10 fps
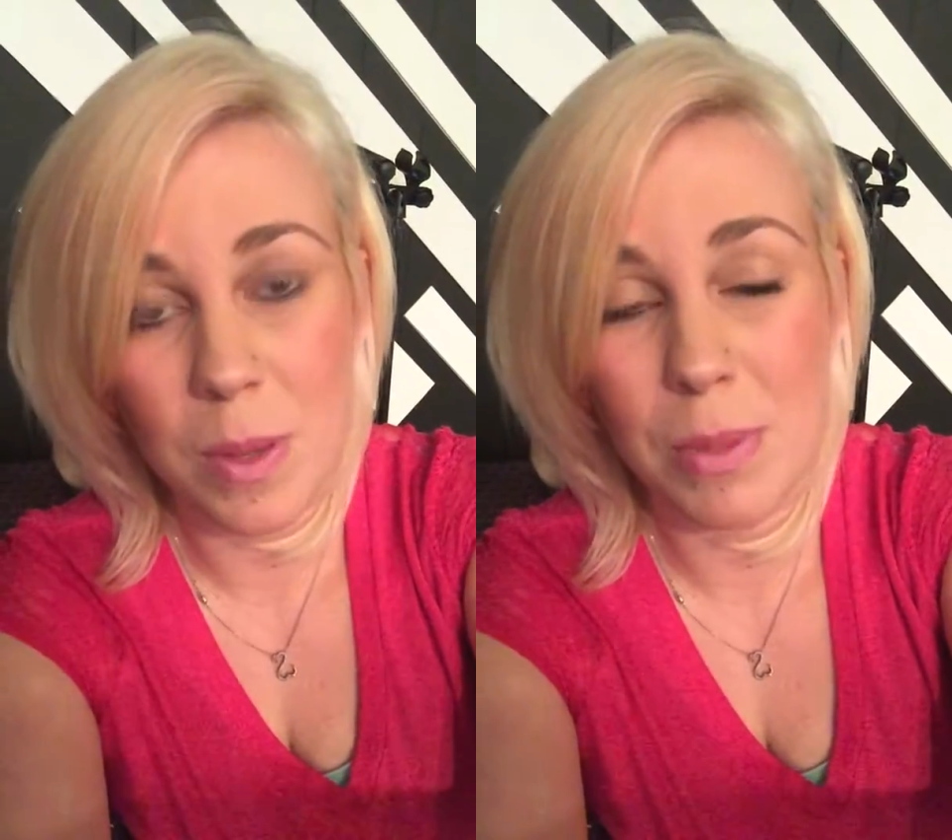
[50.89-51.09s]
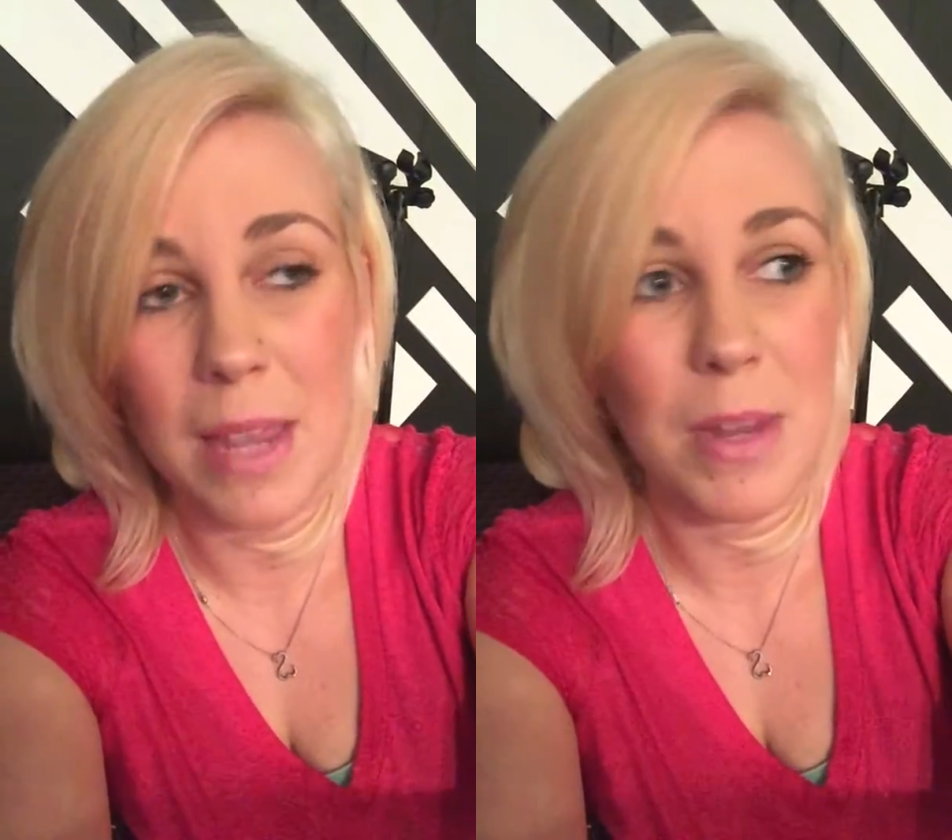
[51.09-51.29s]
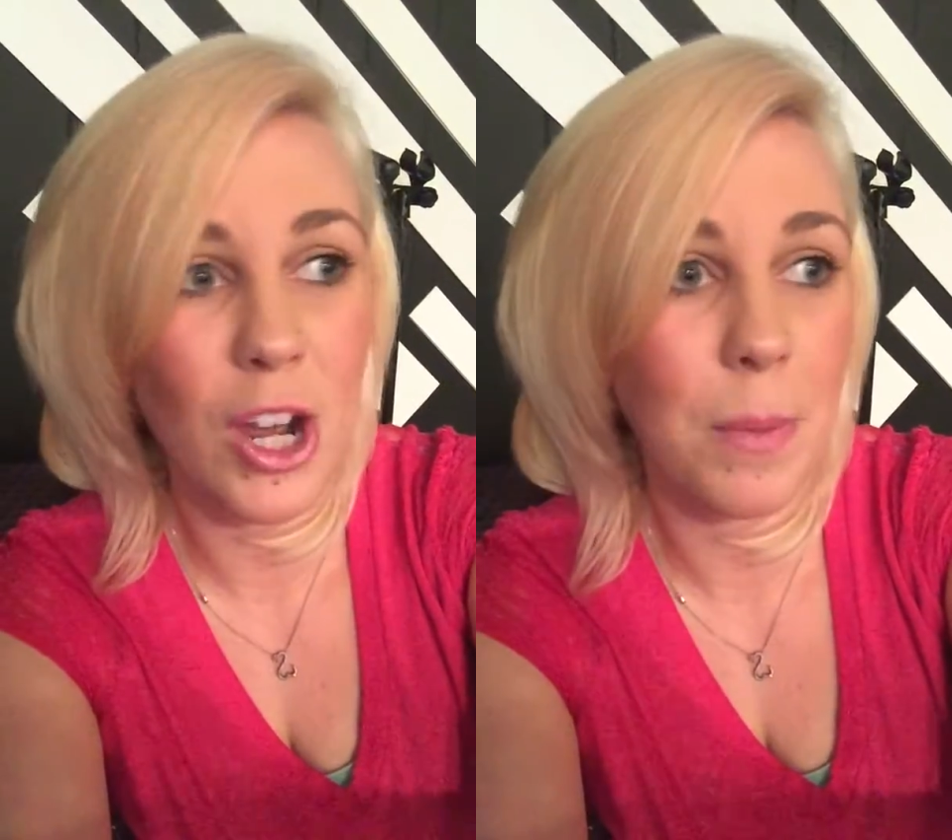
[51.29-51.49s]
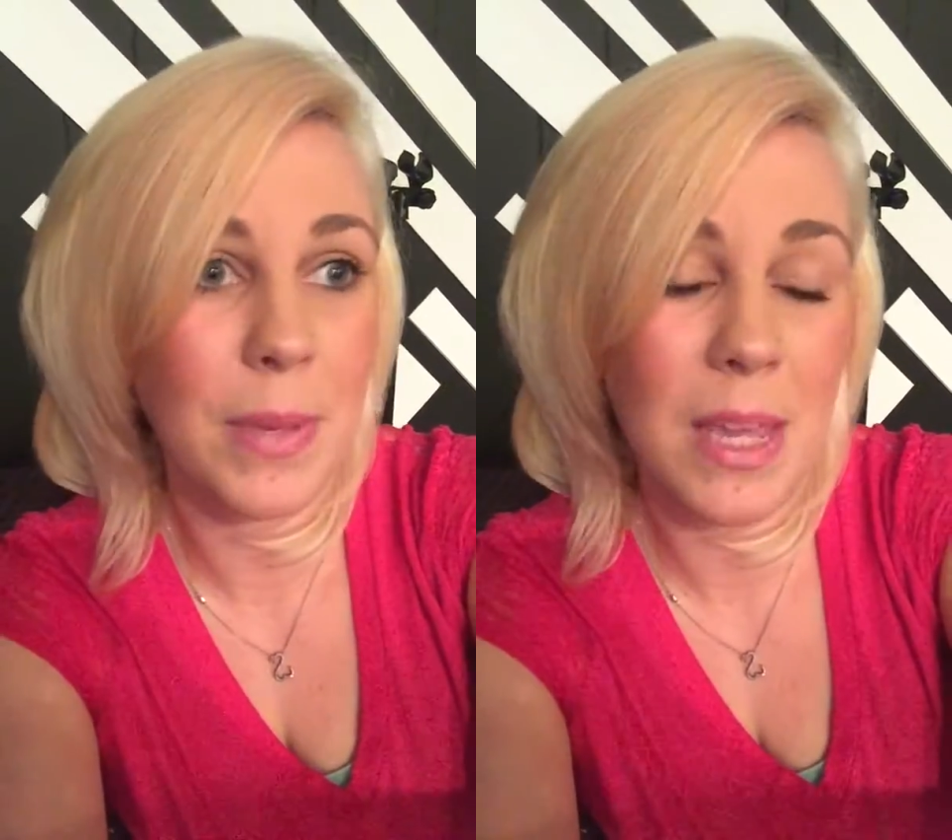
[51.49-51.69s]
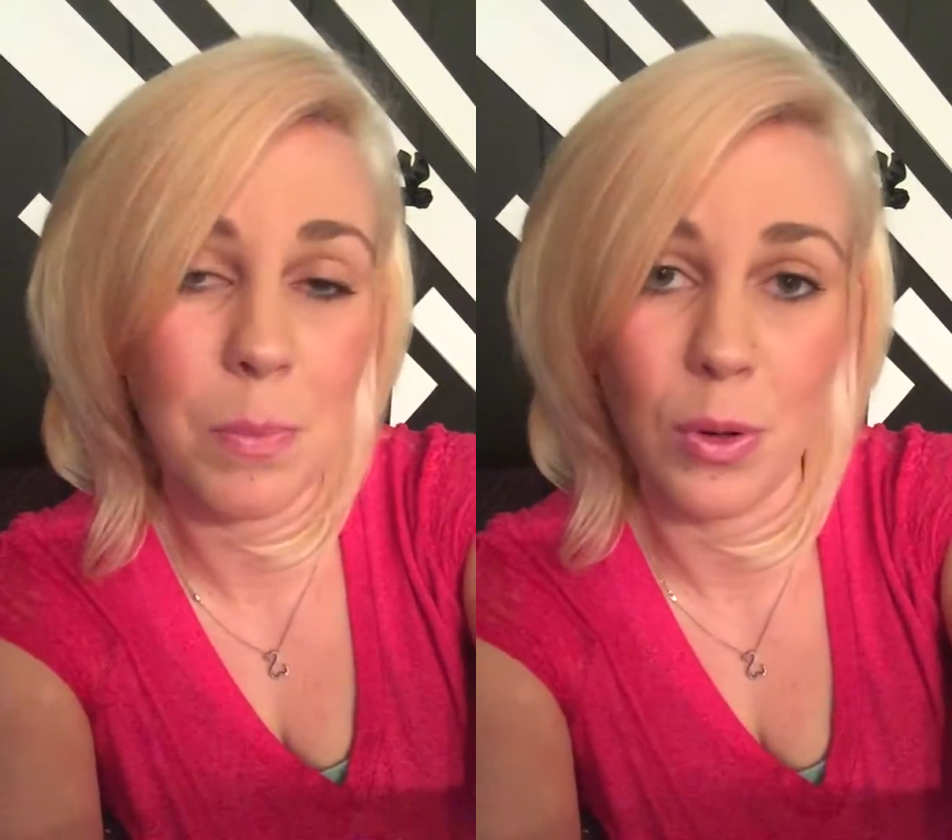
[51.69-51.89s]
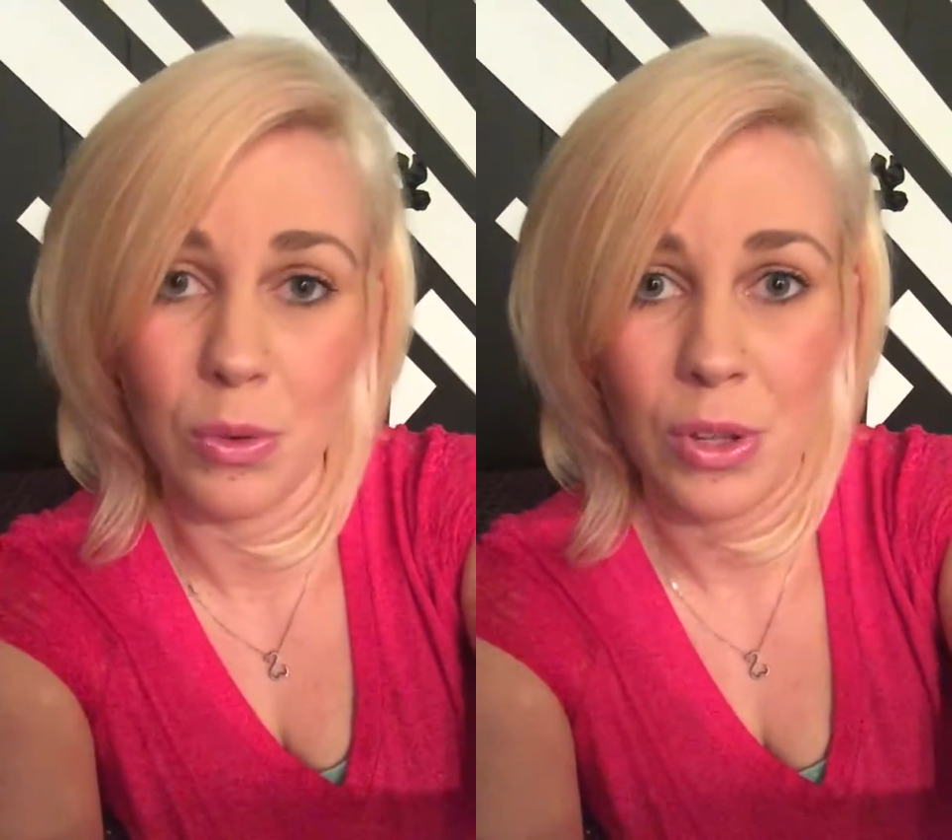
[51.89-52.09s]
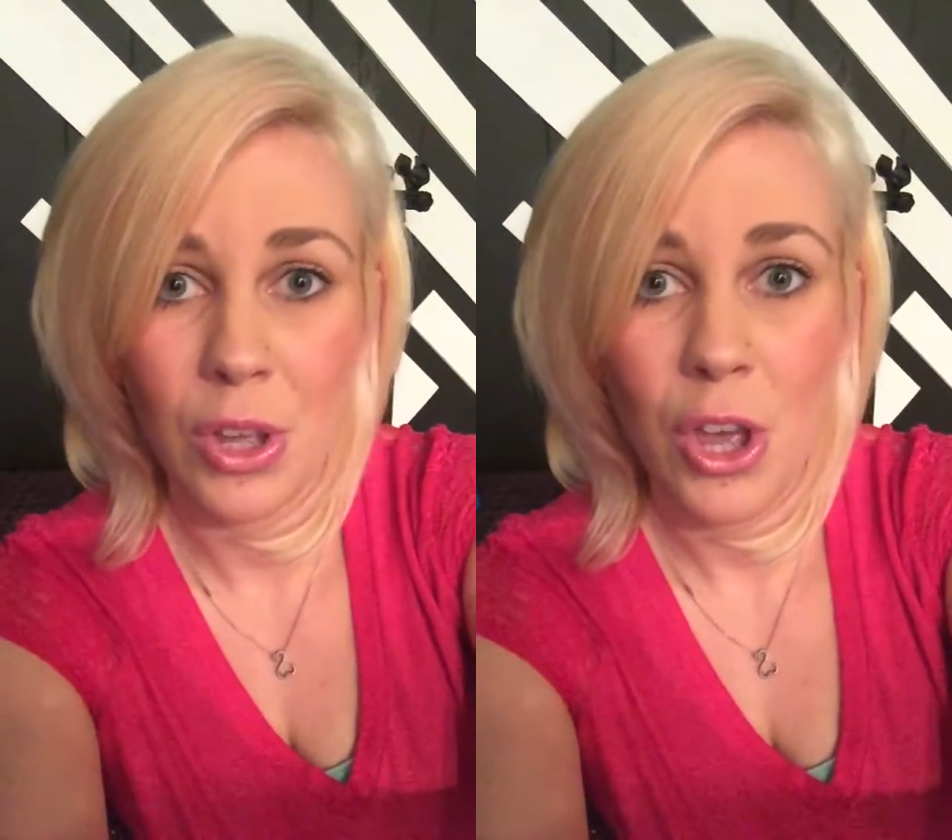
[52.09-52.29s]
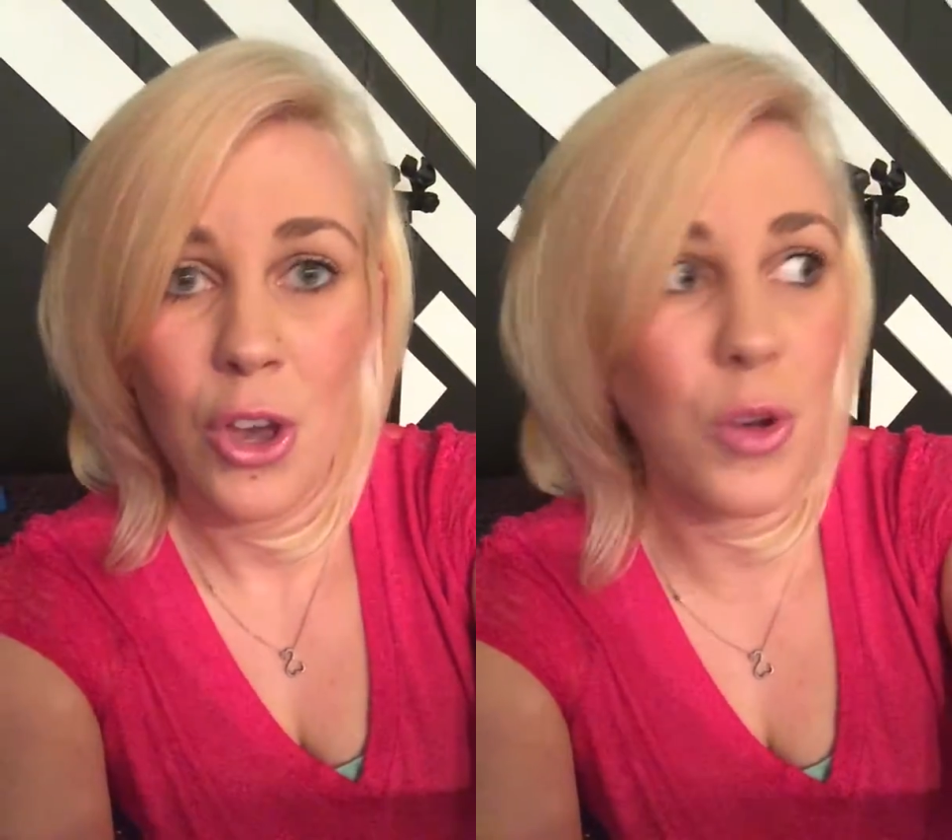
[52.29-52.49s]
We blame it on people
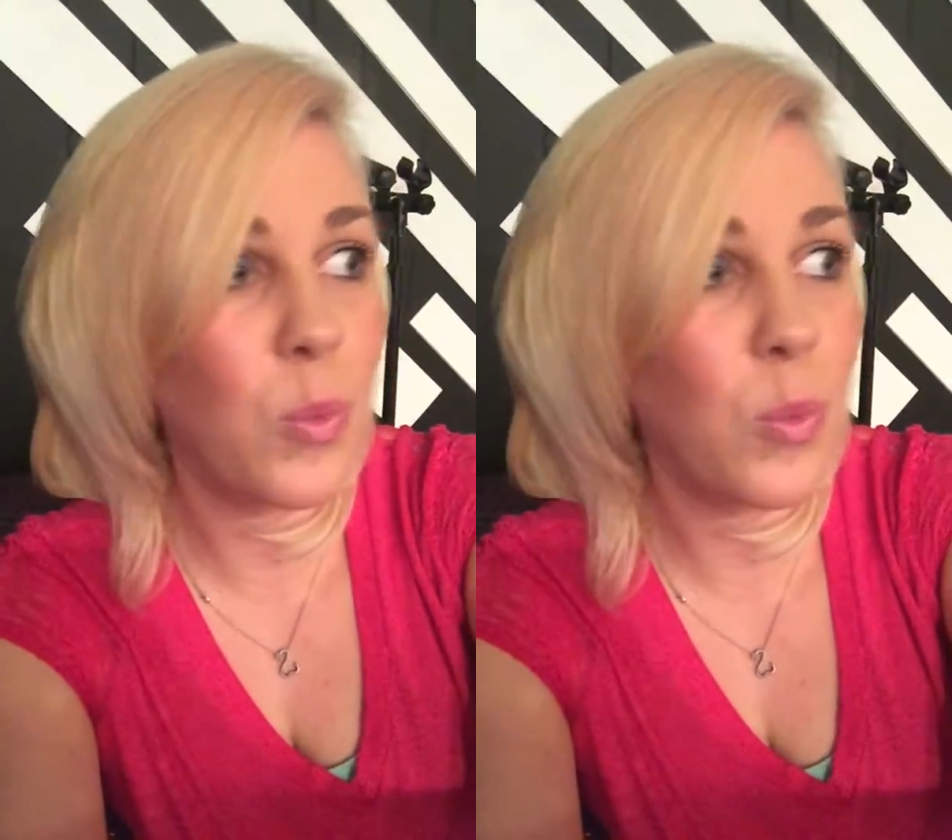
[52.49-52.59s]
who